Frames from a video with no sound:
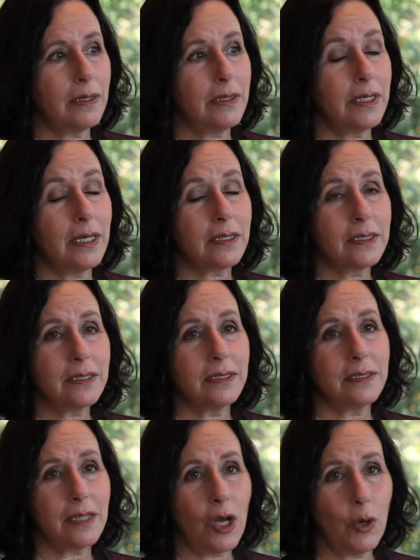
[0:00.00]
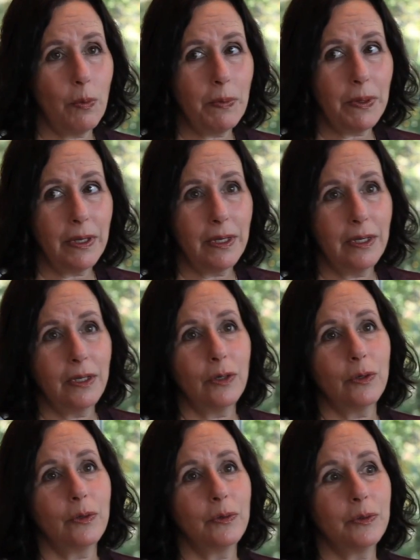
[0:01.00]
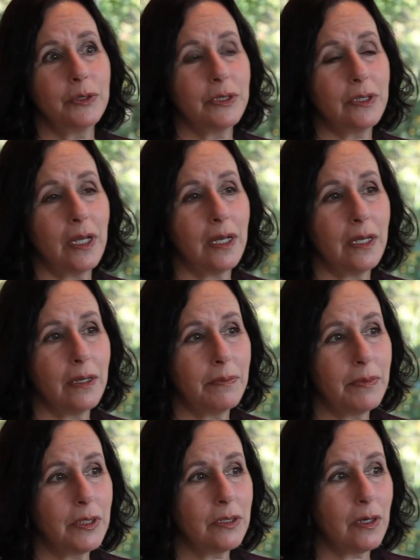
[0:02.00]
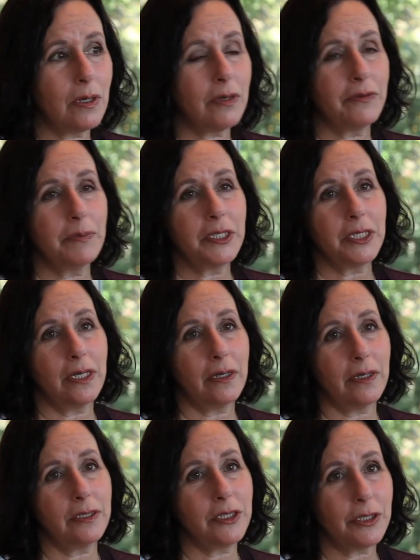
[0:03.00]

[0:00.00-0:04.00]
The youngest is Hope, who's the daughter of missionaries.